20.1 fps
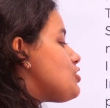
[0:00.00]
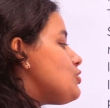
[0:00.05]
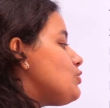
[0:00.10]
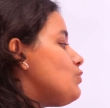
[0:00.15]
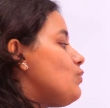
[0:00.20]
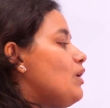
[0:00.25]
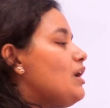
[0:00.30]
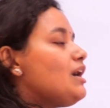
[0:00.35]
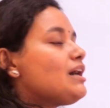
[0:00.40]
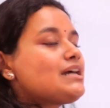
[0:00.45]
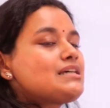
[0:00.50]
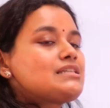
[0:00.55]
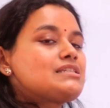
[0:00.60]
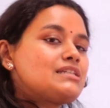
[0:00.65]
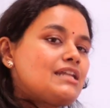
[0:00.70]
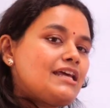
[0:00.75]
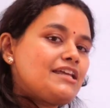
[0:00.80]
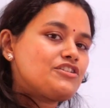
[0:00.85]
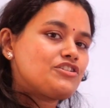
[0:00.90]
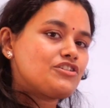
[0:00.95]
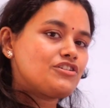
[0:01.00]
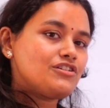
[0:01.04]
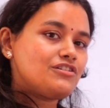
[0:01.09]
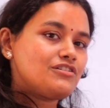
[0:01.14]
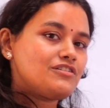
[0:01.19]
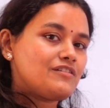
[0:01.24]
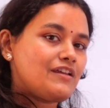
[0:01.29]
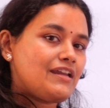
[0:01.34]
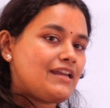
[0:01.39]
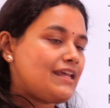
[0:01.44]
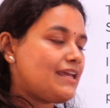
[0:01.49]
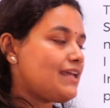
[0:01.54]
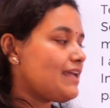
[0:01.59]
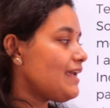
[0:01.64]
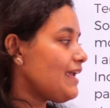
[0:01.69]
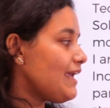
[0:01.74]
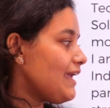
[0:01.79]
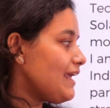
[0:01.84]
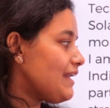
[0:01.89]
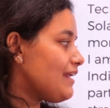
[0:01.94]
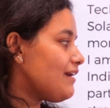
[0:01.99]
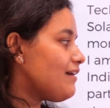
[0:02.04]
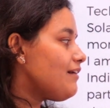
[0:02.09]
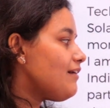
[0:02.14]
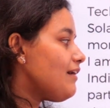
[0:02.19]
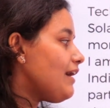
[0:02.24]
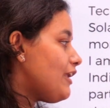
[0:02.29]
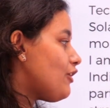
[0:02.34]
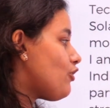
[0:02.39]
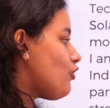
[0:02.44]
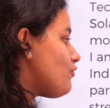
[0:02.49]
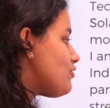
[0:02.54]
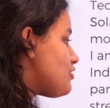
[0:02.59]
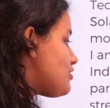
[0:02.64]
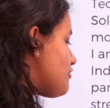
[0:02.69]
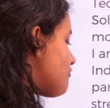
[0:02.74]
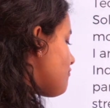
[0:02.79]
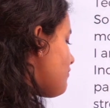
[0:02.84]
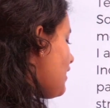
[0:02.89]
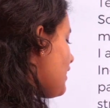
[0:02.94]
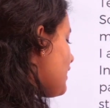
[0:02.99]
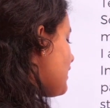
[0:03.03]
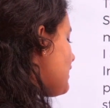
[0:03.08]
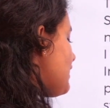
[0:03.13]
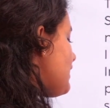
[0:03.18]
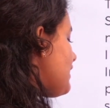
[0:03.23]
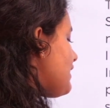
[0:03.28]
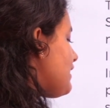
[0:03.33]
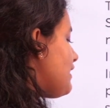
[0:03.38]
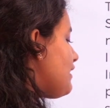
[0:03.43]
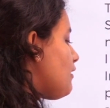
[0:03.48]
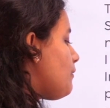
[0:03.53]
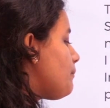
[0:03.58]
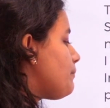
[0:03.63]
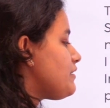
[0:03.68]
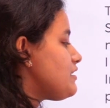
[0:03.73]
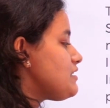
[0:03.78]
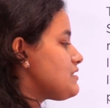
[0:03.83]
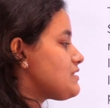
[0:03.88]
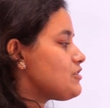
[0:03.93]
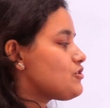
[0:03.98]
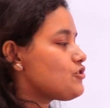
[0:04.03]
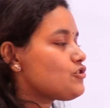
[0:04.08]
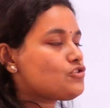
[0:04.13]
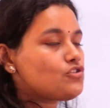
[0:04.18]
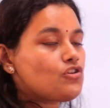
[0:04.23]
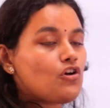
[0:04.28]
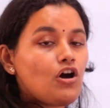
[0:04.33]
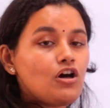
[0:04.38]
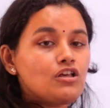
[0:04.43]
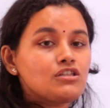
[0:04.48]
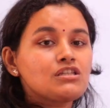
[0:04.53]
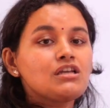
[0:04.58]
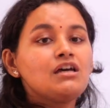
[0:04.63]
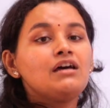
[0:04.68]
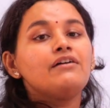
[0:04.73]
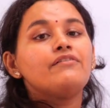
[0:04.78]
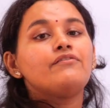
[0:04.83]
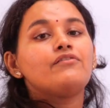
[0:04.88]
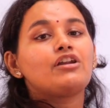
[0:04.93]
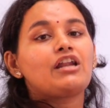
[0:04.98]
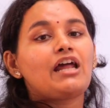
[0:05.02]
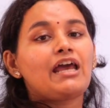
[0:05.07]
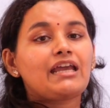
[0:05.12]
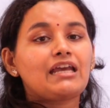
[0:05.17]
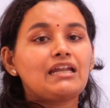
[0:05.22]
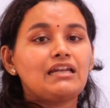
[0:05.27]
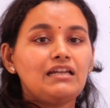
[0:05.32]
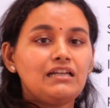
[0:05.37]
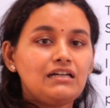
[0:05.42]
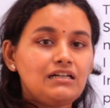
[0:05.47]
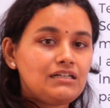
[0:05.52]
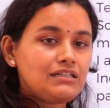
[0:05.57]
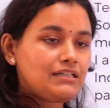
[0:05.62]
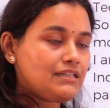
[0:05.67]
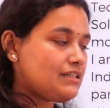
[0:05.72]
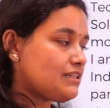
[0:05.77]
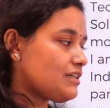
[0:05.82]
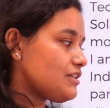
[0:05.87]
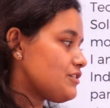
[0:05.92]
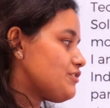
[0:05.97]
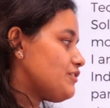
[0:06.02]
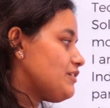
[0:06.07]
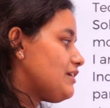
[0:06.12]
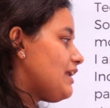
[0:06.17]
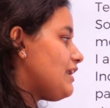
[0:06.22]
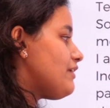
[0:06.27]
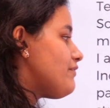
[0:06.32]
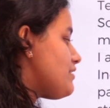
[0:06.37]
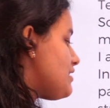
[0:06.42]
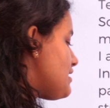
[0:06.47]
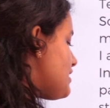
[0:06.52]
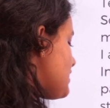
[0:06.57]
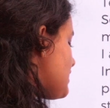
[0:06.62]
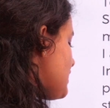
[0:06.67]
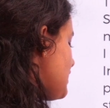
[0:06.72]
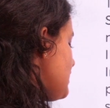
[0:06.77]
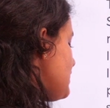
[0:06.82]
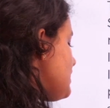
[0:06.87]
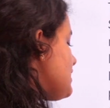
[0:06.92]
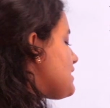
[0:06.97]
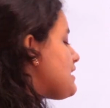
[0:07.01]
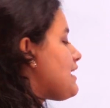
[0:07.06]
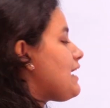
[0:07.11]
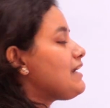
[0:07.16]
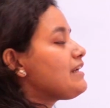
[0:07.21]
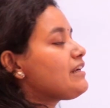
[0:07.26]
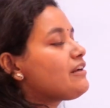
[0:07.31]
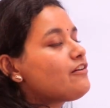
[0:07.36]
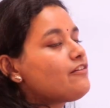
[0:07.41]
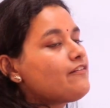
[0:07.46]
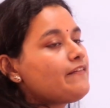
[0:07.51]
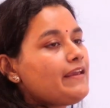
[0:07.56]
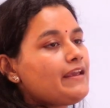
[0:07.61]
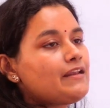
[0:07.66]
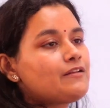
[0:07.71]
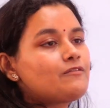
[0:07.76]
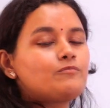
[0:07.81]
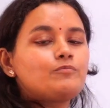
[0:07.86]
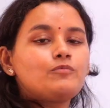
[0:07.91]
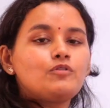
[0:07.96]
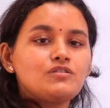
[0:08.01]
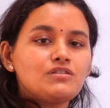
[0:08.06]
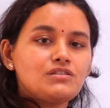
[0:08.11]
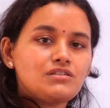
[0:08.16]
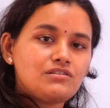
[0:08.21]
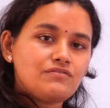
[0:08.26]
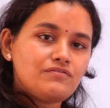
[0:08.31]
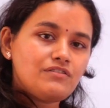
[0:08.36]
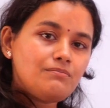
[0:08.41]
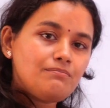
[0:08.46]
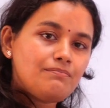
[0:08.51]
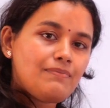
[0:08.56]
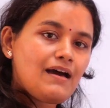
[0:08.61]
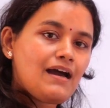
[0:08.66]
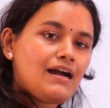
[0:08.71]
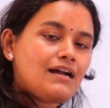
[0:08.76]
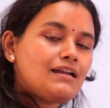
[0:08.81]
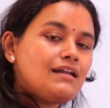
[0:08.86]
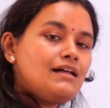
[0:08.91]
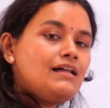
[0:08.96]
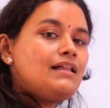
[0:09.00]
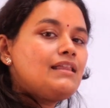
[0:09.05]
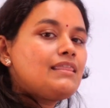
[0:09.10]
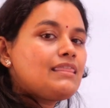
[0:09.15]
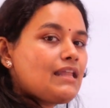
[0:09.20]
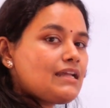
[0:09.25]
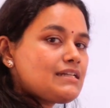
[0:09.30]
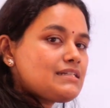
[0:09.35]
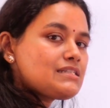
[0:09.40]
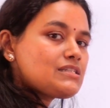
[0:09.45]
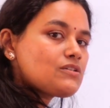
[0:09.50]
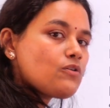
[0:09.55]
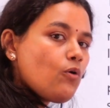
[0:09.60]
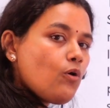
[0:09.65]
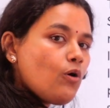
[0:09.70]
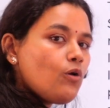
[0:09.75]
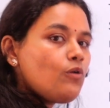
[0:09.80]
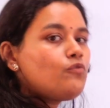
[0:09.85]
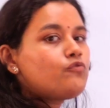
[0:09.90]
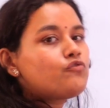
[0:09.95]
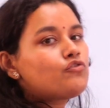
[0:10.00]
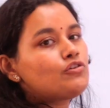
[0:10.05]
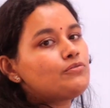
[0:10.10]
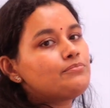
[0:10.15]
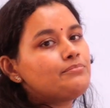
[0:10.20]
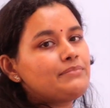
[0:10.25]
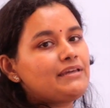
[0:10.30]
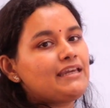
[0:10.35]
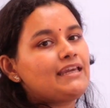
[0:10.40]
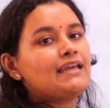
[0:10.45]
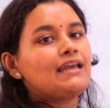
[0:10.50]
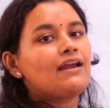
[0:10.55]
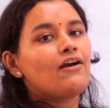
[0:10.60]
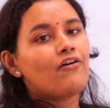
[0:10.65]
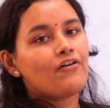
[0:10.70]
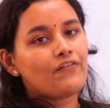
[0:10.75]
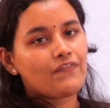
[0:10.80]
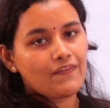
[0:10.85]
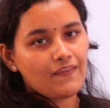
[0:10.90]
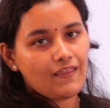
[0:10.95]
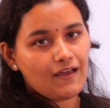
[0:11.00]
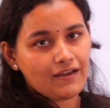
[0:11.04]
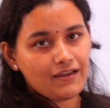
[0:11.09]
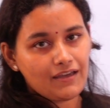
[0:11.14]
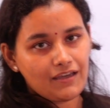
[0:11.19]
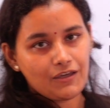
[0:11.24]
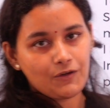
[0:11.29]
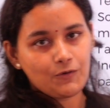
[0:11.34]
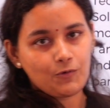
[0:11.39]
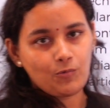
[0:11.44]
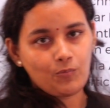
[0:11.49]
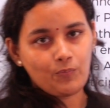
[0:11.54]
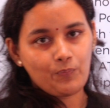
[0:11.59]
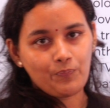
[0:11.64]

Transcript: to work as an engineer trainee in an innovative market leading company such as yours, where I can learn industry relevant skills and create positive impact. That is all from me. Thank you.